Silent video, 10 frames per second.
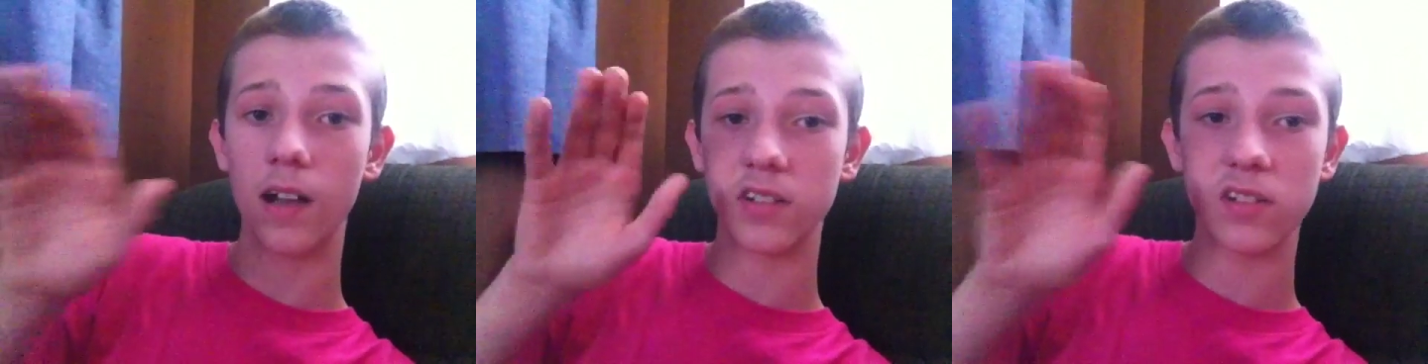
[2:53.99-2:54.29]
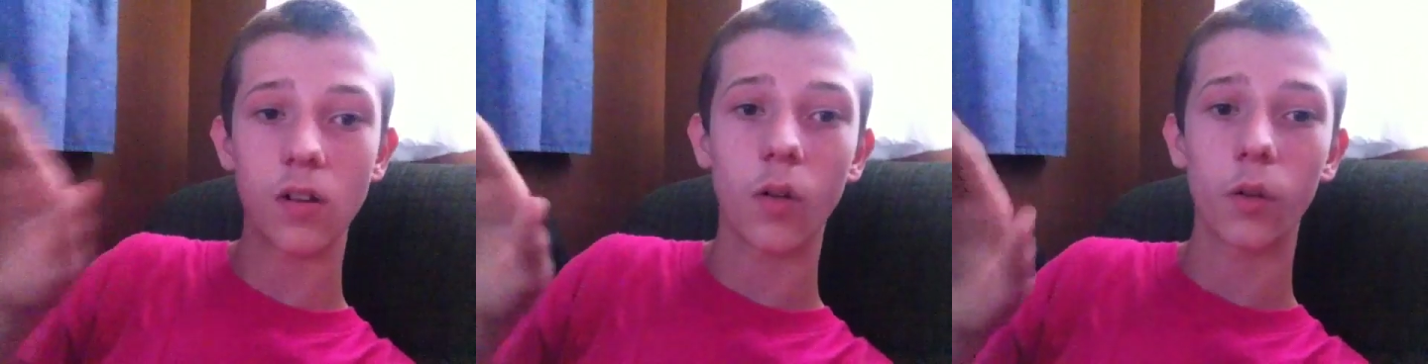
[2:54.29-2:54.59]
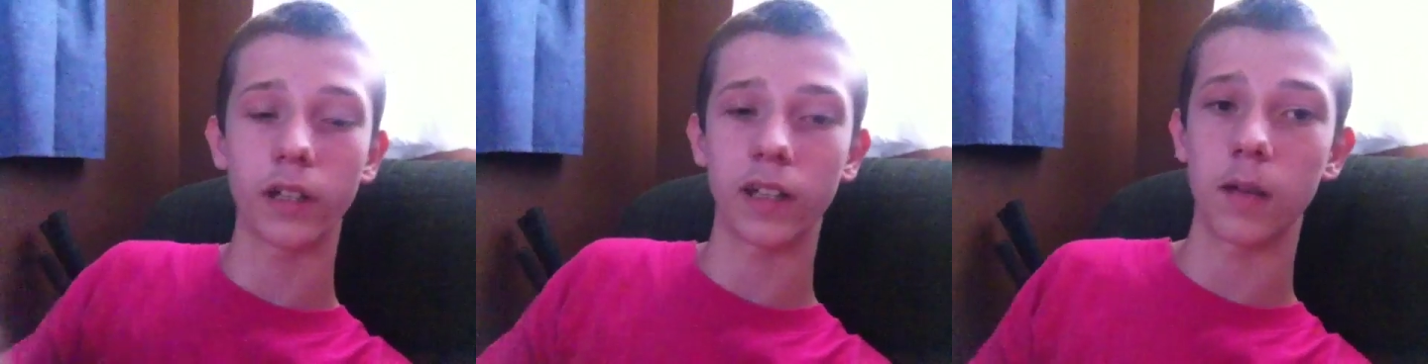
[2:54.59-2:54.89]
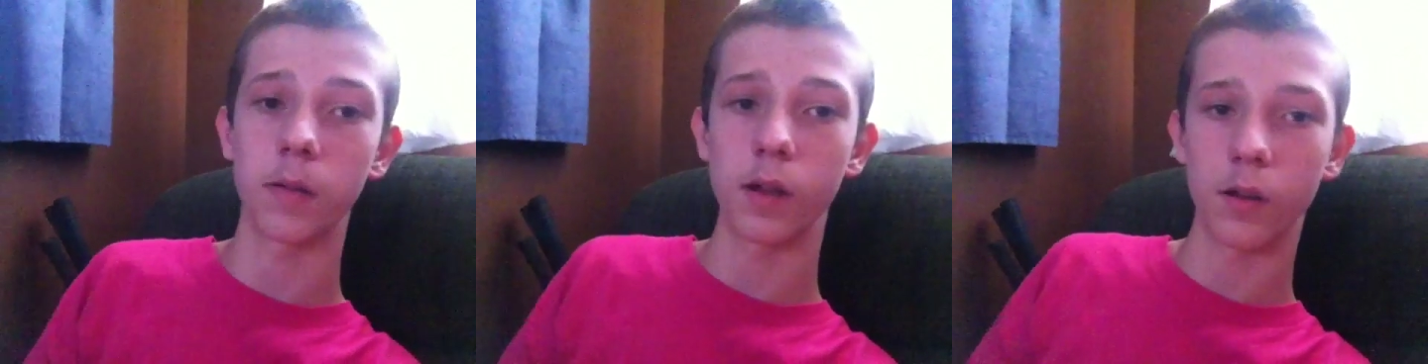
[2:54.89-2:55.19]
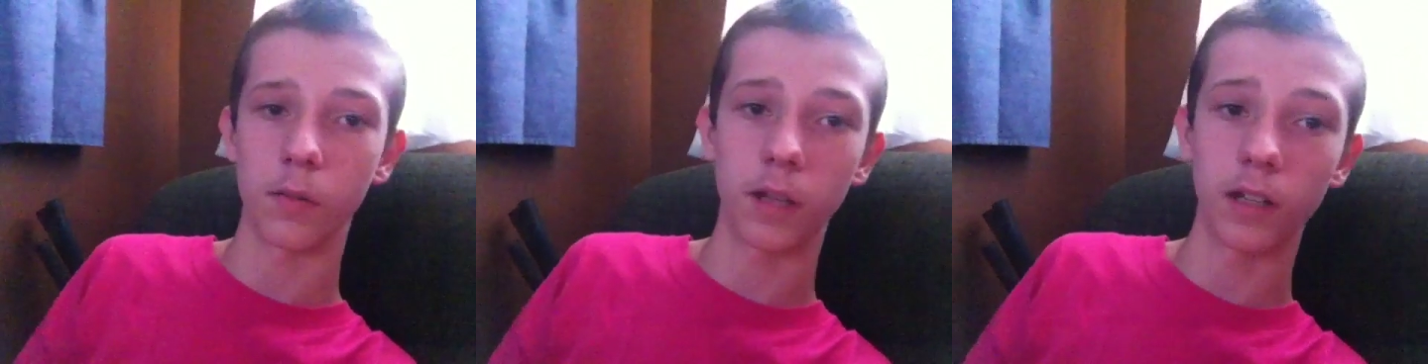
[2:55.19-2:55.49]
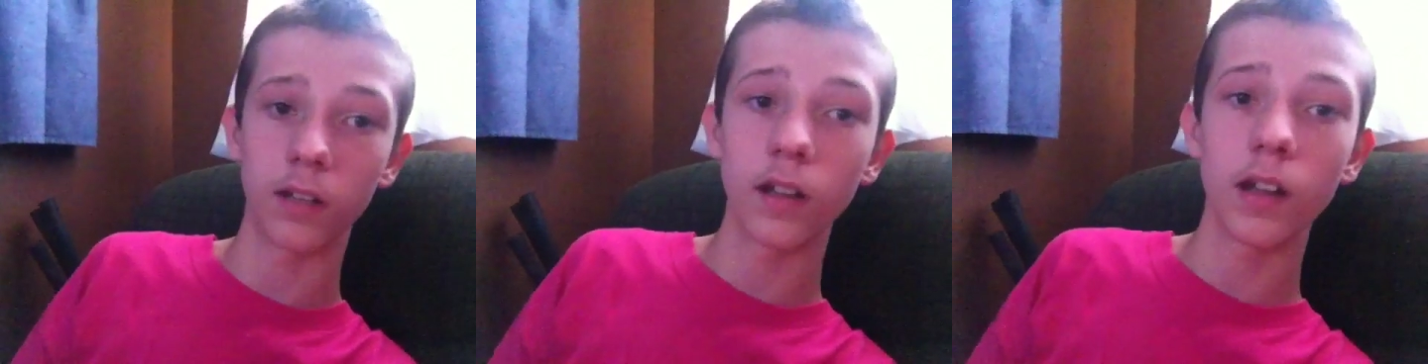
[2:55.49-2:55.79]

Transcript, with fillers: I still hold that game dear to me.